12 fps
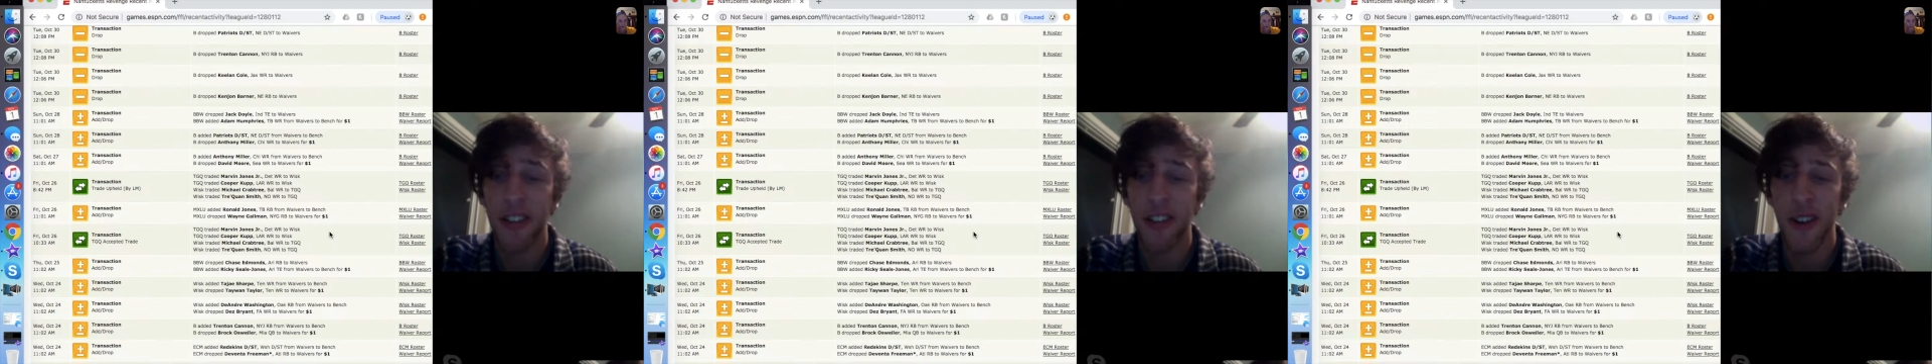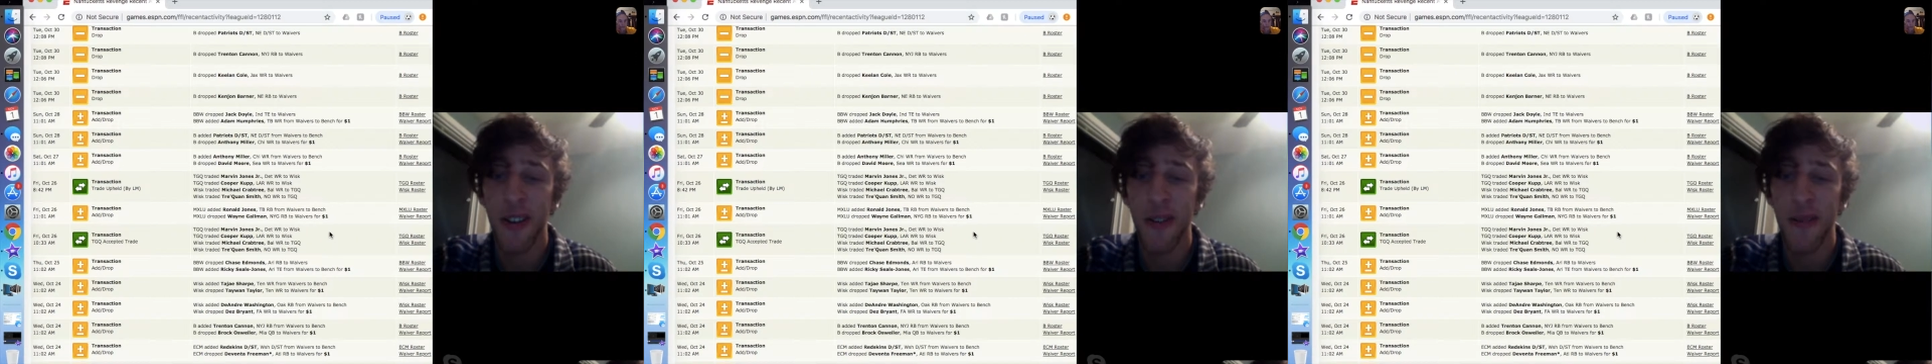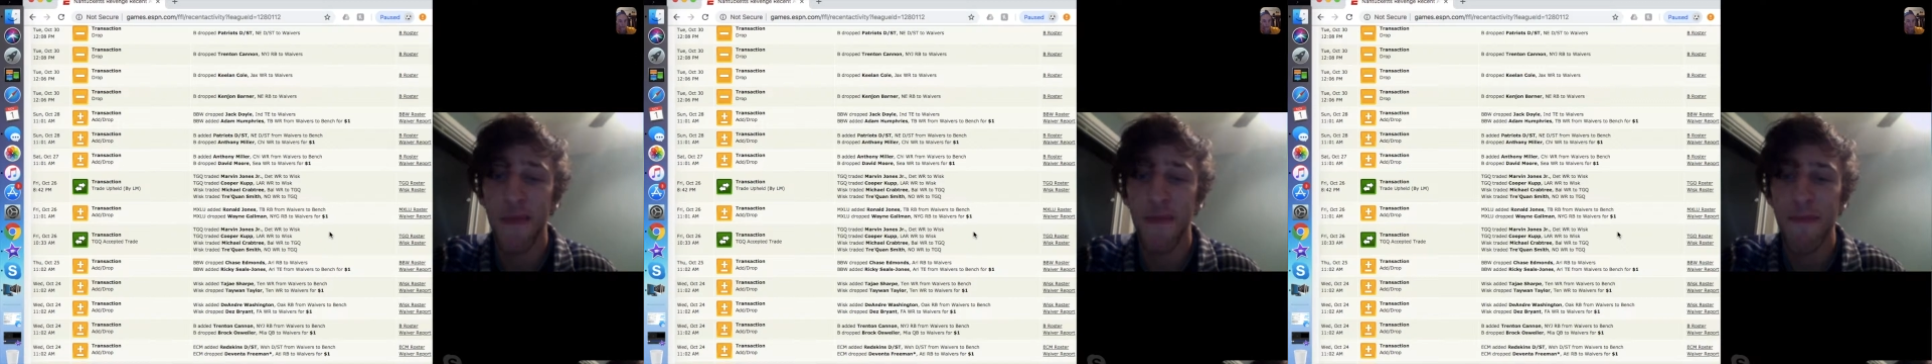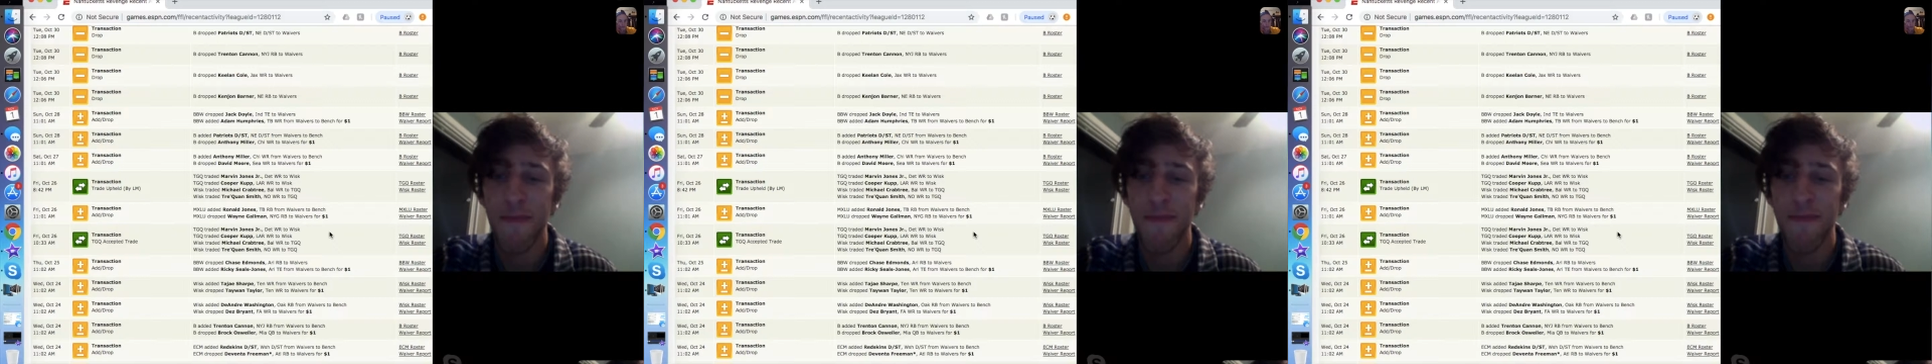So,
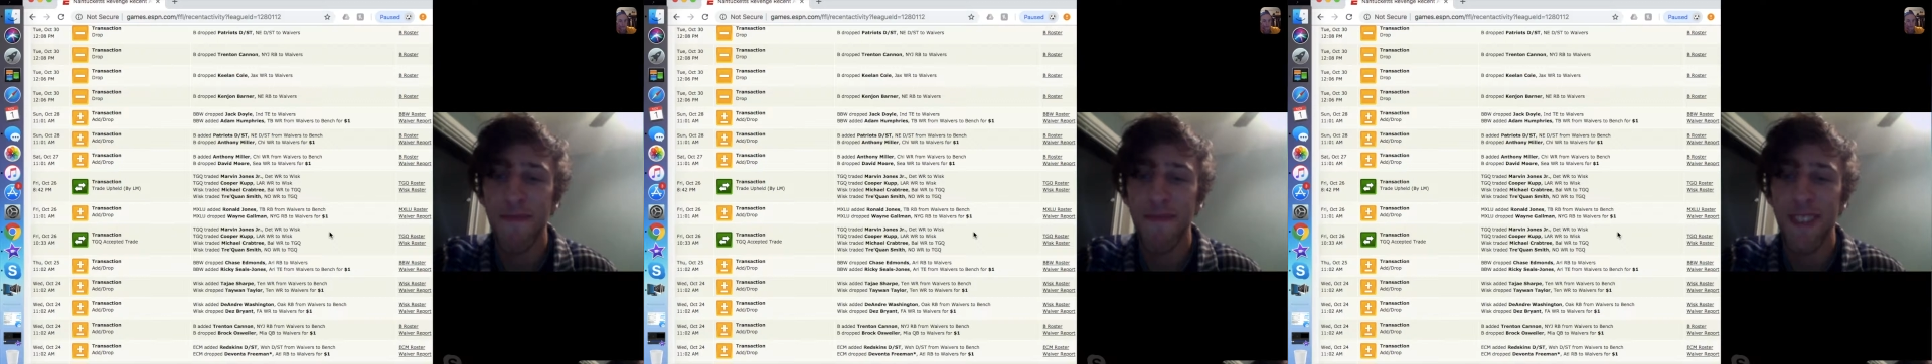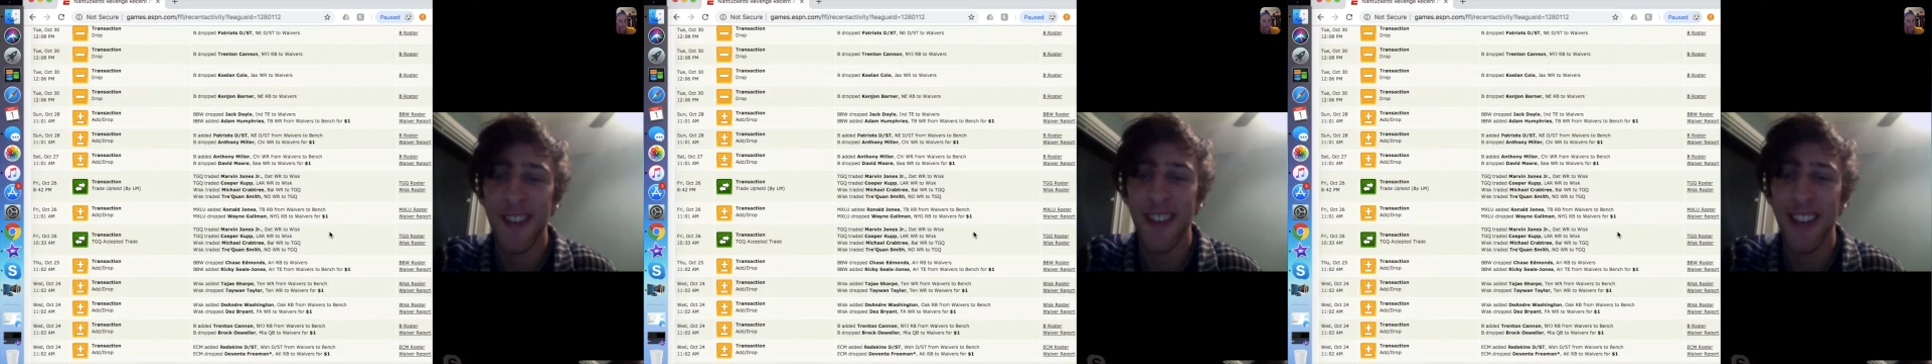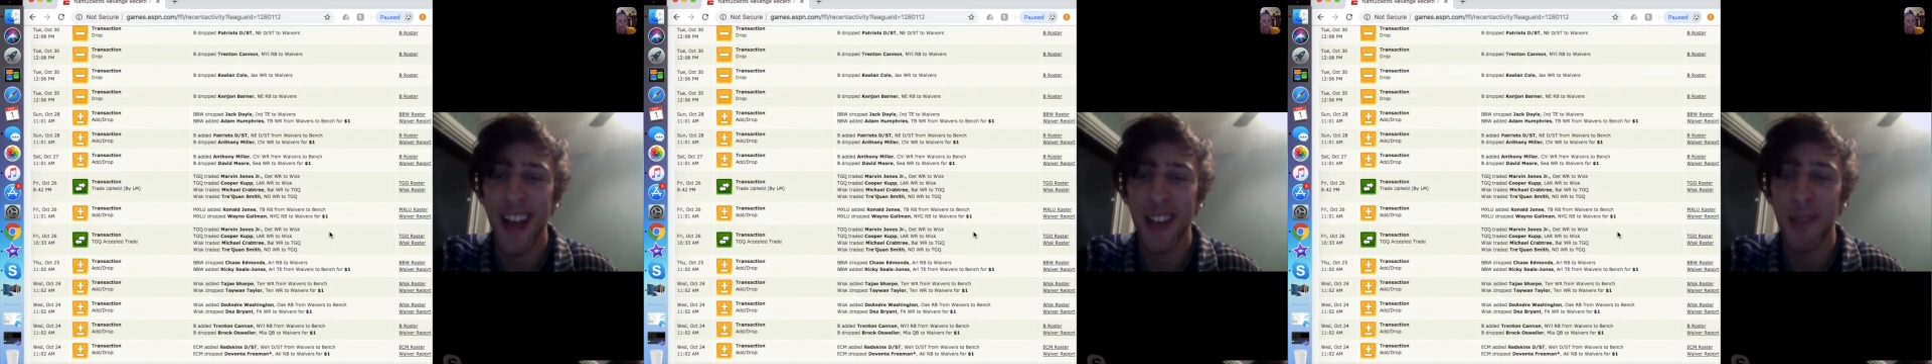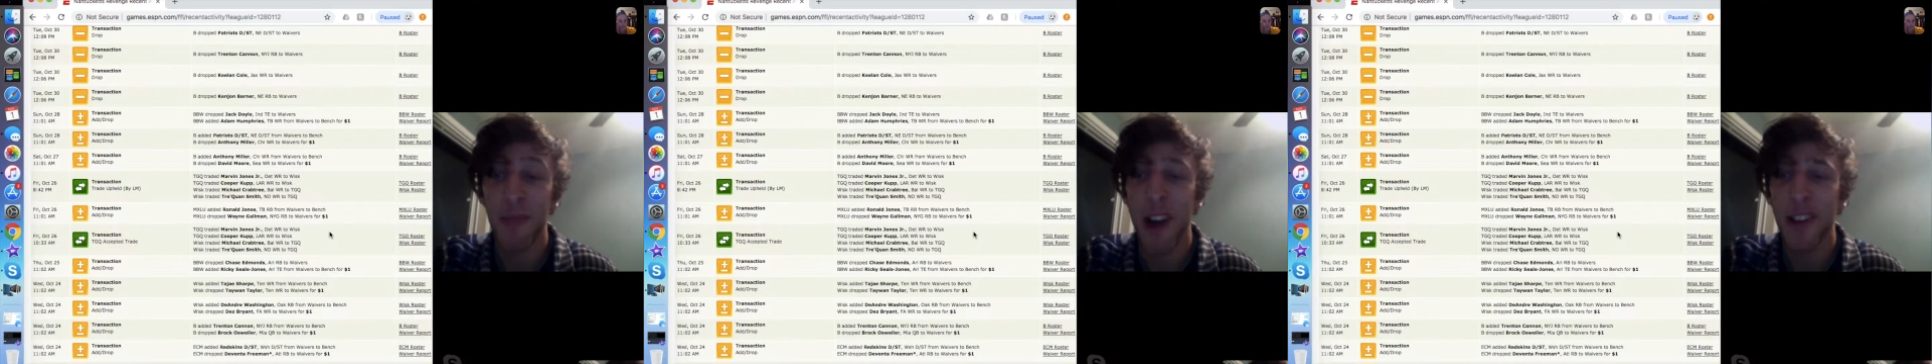not
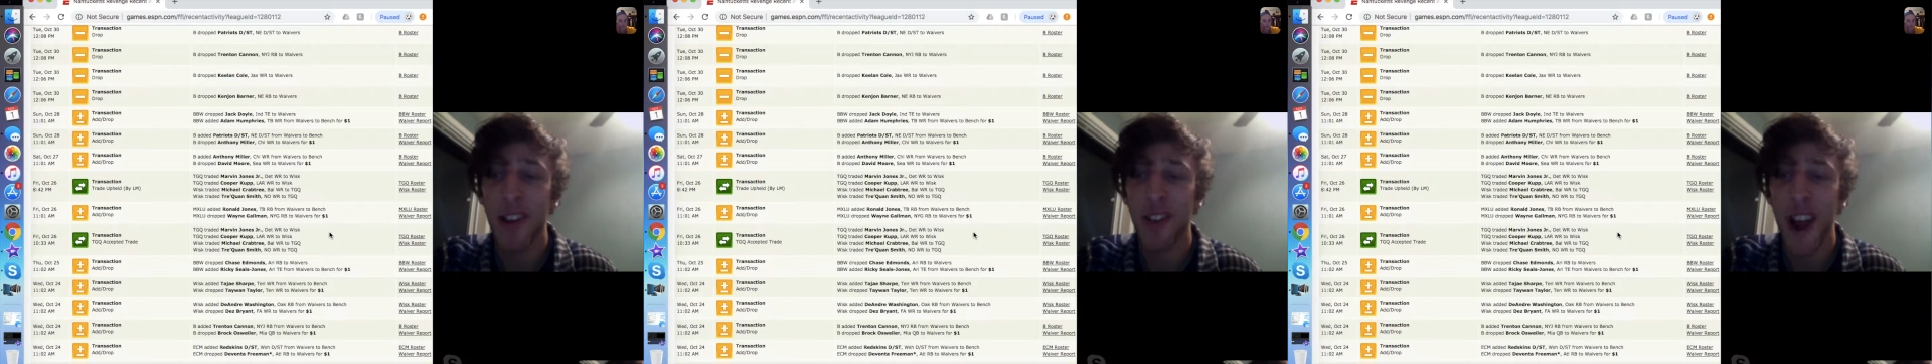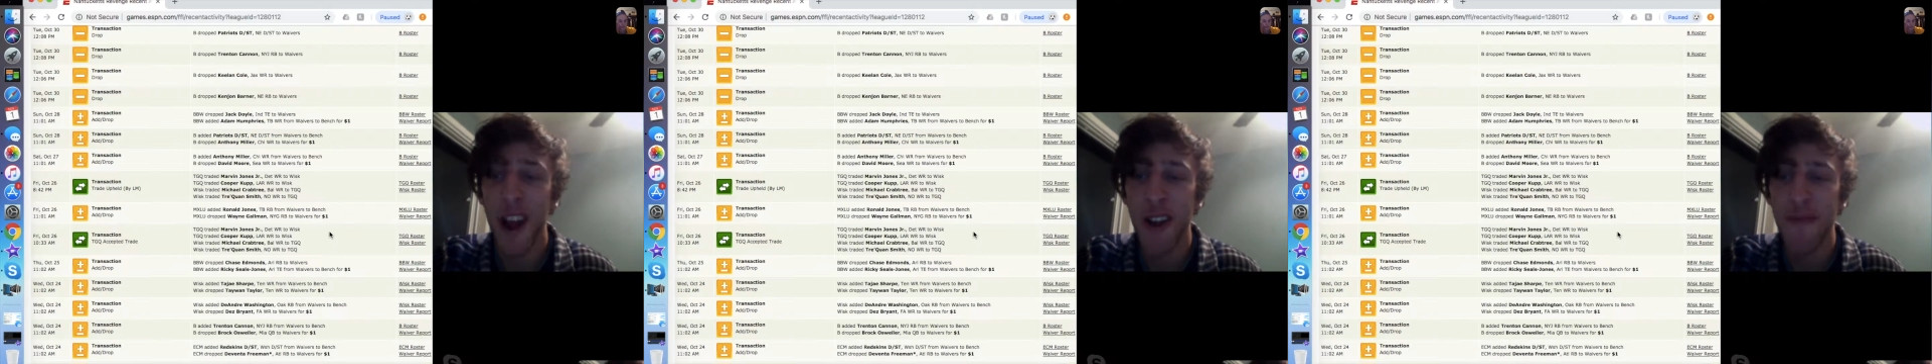surprising there.